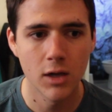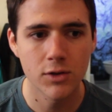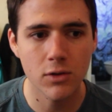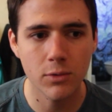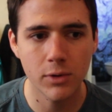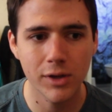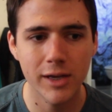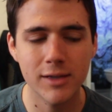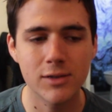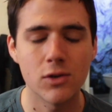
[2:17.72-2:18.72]
So there really
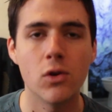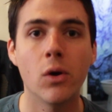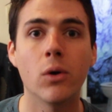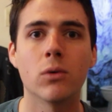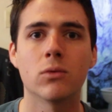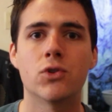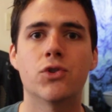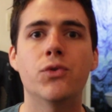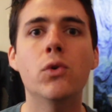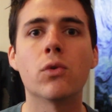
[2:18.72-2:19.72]
is no
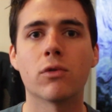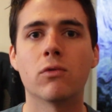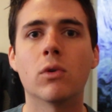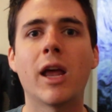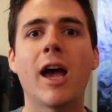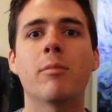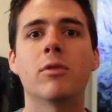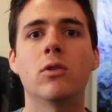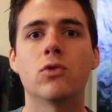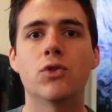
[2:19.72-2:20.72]
truth of what
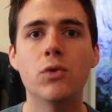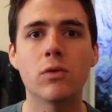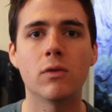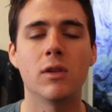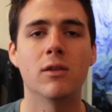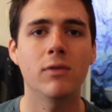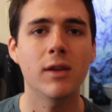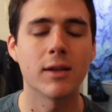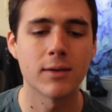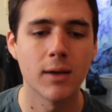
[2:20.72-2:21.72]
happened, no truth of the
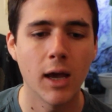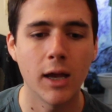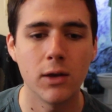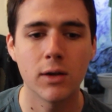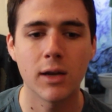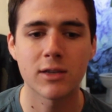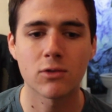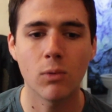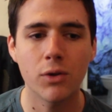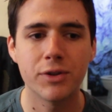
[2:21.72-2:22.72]
event. And you can
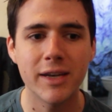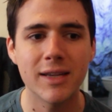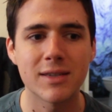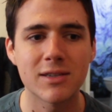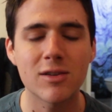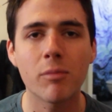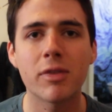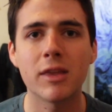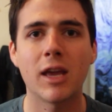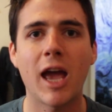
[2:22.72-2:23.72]
ask, well, didn't
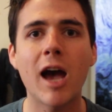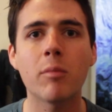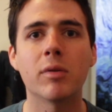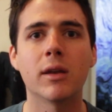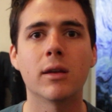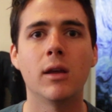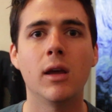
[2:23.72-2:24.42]
something happen?